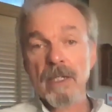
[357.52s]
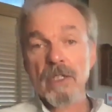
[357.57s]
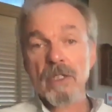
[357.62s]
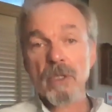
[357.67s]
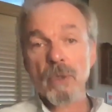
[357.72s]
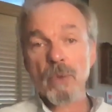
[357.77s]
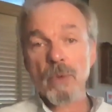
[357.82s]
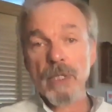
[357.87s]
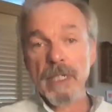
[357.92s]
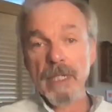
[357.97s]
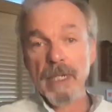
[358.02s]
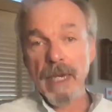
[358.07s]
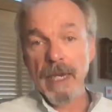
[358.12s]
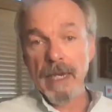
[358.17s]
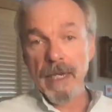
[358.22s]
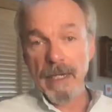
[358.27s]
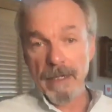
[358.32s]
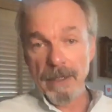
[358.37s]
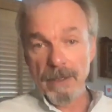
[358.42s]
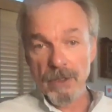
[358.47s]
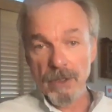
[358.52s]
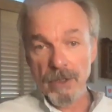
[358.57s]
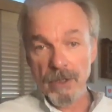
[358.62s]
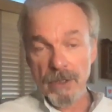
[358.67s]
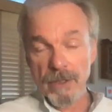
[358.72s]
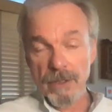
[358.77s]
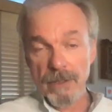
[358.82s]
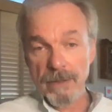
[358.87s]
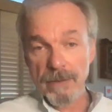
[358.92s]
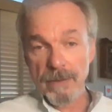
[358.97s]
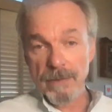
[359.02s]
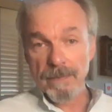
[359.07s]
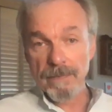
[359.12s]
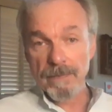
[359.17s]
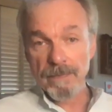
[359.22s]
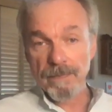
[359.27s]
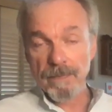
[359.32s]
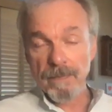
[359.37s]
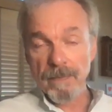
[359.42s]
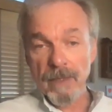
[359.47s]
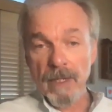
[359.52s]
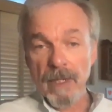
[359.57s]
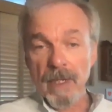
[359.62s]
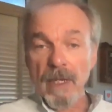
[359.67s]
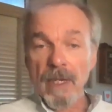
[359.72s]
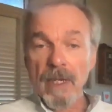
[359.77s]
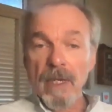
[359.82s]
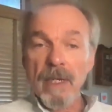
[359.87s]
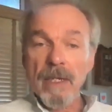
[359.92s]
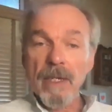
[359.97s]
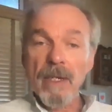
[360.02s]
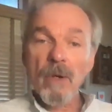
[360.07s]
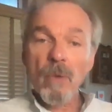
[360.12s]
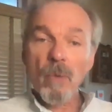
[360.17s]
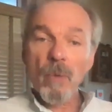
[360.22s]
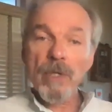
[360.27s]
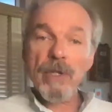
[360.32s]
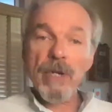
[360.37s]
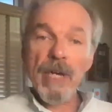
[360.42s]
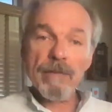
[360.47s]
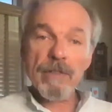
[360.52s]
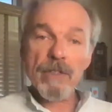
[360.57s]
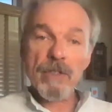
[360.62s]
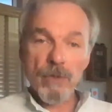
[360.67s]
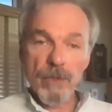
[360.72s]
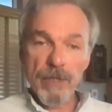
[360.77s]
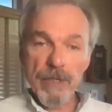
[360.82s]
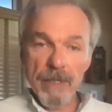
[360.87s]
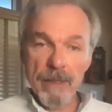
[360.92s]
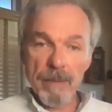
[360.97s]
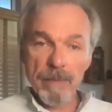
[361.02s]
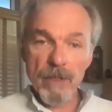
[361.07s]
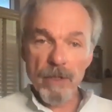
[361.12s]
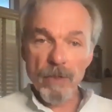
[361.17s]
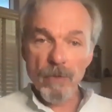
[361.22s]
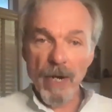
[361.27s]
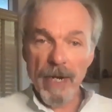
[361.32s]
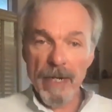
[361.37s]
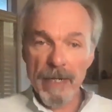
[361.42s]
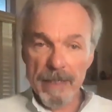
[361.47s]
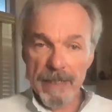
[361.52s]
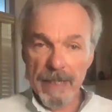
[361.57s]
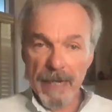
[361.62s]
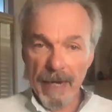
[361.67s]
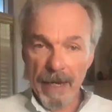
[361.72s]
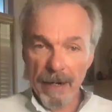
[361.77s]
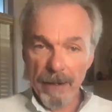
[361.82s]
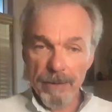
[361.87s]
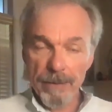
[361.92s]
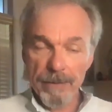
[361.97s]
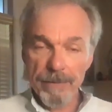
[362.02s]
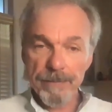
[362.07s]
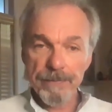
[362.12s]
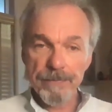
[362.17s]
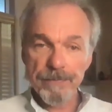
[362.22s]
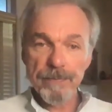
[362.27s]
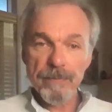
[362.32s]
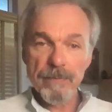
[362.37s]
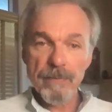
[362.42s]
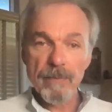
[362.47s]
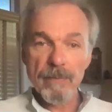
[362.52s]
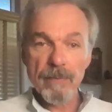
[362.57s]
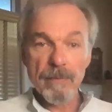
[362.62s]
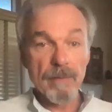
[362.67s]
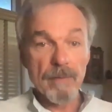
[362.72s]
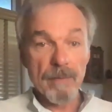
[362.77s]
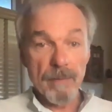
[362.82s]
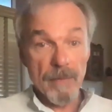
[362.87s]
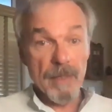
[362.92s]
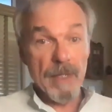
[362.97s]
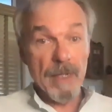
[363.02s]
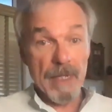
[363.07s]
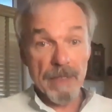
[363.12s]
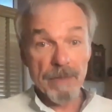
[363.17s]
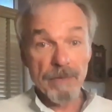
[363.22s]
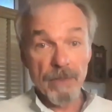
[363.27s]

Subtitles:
to engage. You know, when you have a dream and you write it down, that's